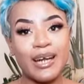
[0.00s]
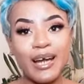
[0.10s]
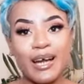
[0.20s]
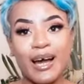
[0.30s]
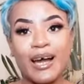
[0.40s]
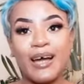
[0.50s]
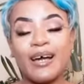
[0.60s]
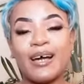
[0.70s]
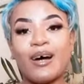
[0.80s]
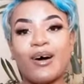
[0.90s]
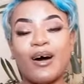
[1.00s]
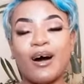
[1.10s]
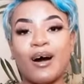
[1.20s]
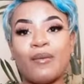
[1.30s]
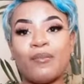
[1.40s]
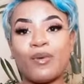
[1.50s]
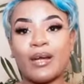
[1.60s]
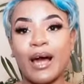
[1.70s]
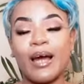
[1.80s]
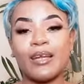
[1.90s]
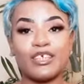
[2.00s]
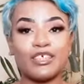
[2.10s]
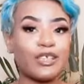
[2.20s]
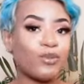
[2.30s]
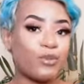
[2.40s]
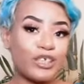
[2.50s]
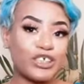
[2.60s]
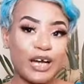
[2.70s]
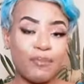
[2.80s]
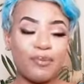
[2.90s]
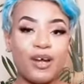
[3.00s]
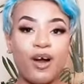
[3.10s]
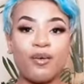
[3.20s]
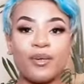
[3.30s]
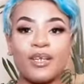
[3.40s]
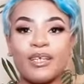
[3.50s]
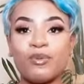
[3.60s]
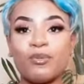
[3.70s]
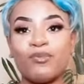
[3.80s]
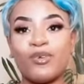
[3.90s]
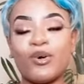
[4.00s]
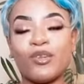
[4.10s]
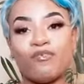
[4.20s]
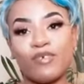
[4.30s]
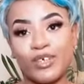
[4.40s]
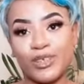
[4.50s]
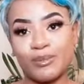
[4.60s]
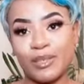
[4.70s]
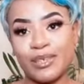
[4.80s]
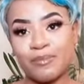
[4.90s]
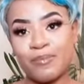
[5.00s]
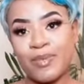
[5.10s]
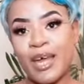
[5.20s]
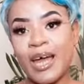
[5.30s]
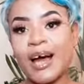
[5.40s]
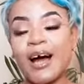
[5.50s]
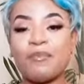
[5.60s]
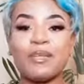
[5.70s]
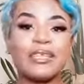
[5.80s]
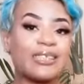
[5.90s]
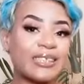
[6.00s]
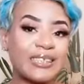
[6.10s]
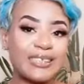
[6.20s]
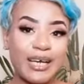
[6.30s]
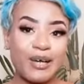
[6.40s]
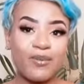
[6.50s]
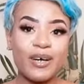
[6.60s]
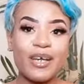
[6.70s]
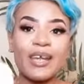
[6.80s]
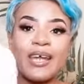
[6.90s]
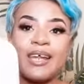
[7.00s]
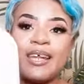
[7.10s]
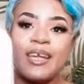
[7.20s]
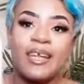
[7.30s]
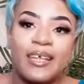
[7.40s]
I got when I initially went shopping. I already did a review on the first one. This is the second one, and it